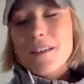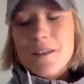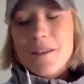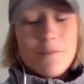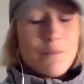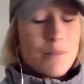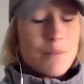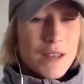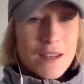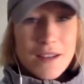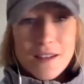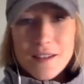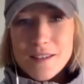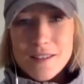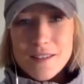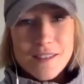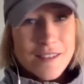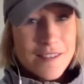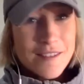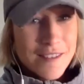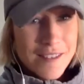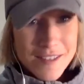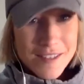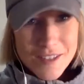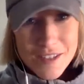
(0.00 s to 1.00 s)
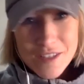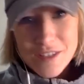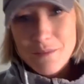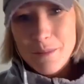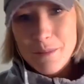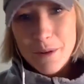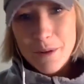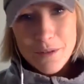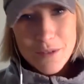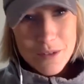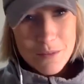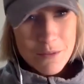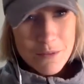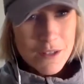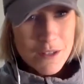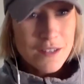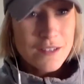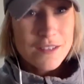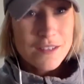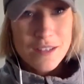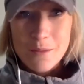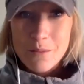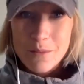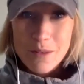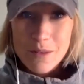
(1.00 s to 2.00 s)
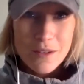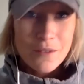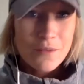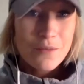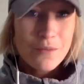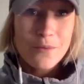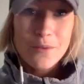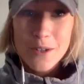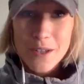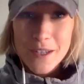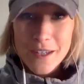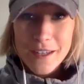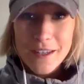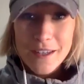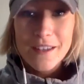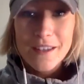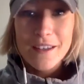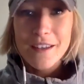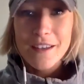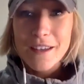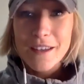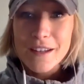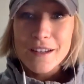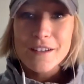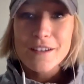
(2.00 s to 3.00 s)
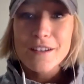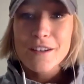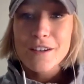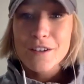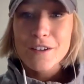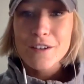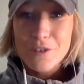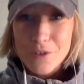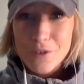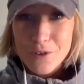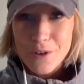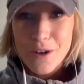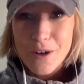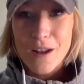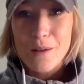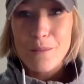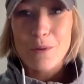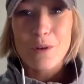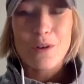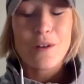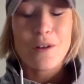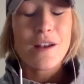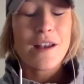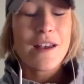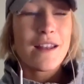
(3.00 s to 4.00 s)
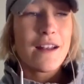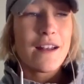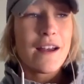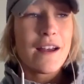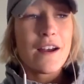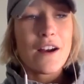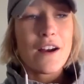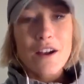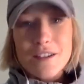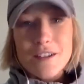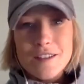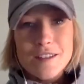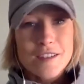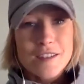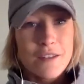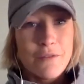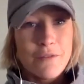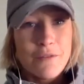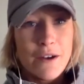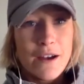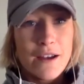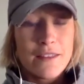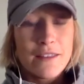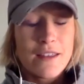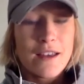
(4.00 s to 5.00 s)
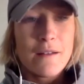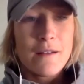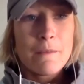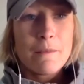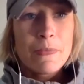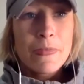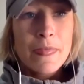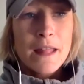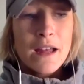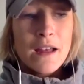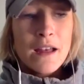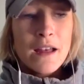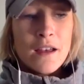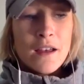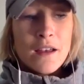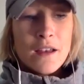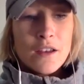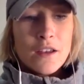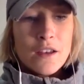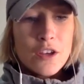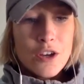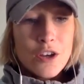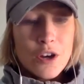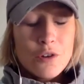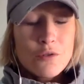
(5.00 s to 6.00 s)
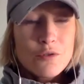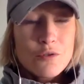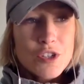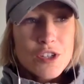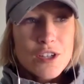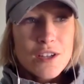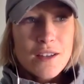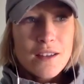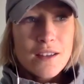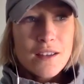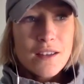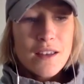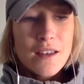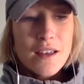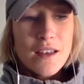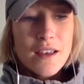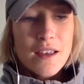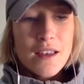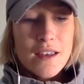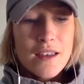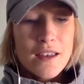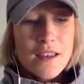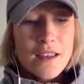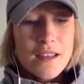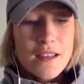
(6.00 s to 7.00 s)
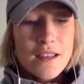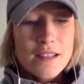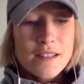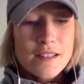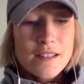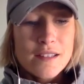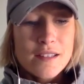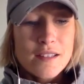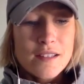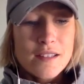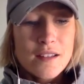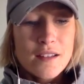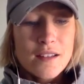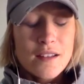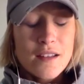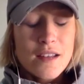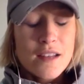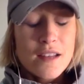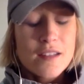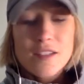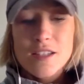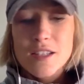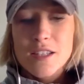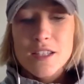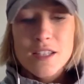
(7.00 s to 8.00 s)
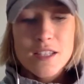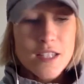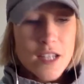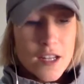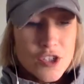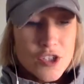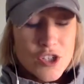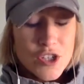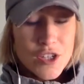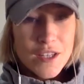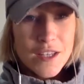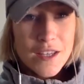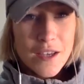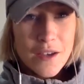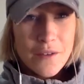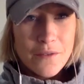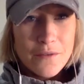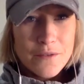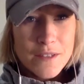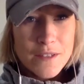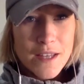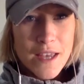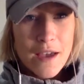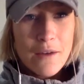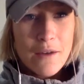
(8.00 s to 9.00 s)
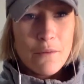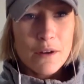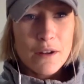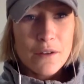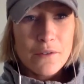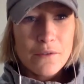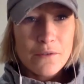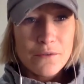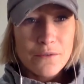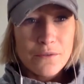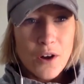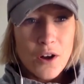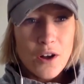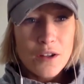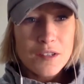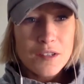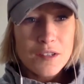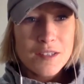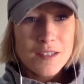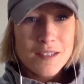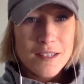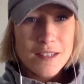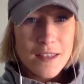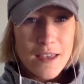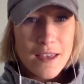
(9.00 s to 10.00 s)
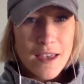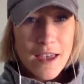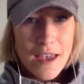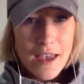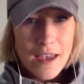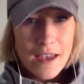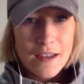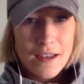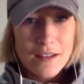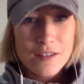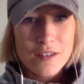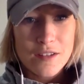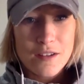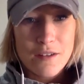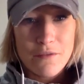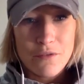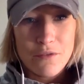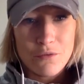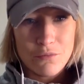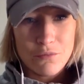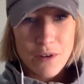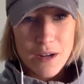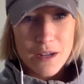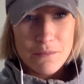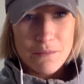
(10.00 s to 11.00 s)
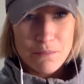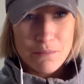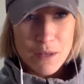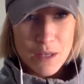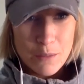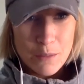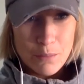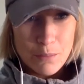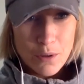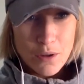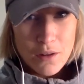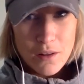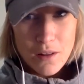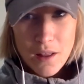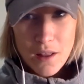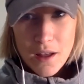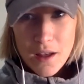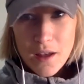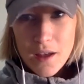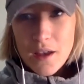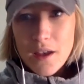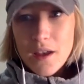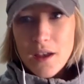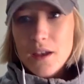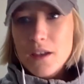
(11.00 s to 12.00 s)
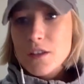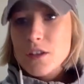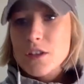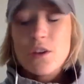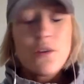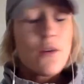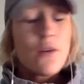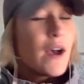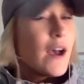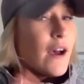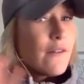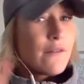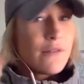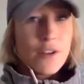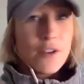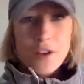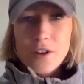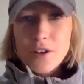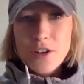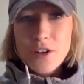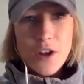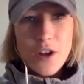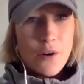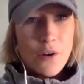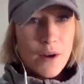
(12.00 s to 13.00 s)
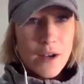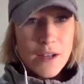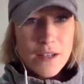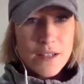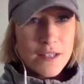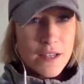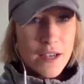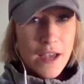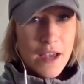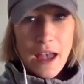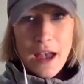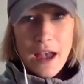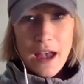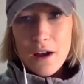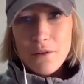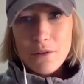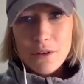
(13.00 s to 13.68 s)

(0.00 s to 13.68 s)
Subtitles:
because this is about to be something freaking incredible. And I honestly find that coaching it's such a gift. And when it falls into the hands of the right people, you have no idea how